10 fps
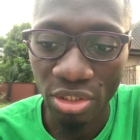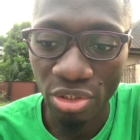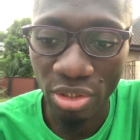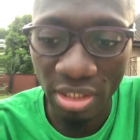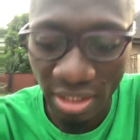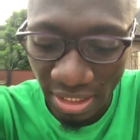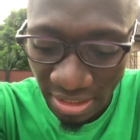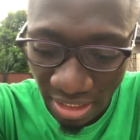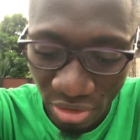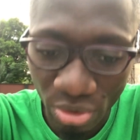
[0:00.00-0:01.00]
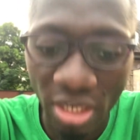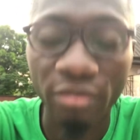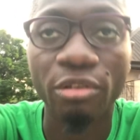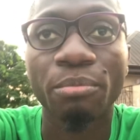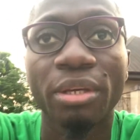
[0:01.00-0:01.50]
So the things that stood out
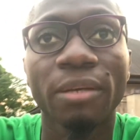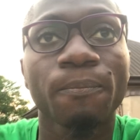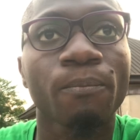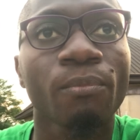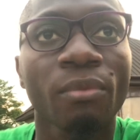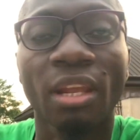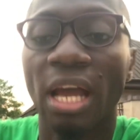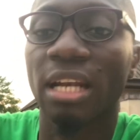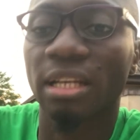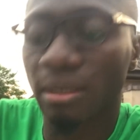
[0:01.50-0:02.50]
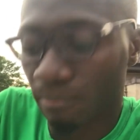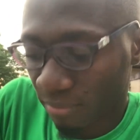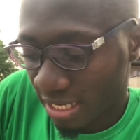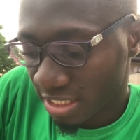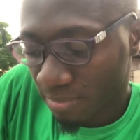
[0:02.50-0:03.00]
for me, and
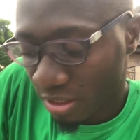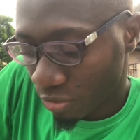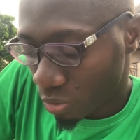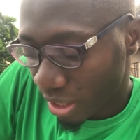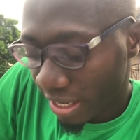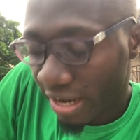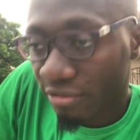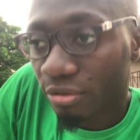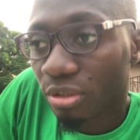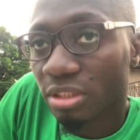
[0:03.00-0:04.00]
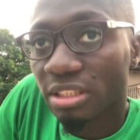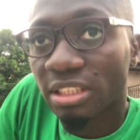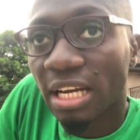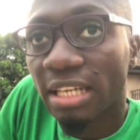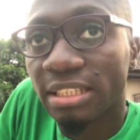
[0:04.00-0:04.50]
that's part of why I follow this
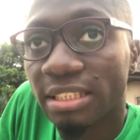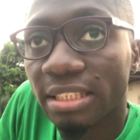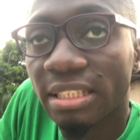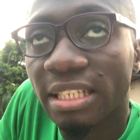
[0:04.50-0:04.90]
candidate,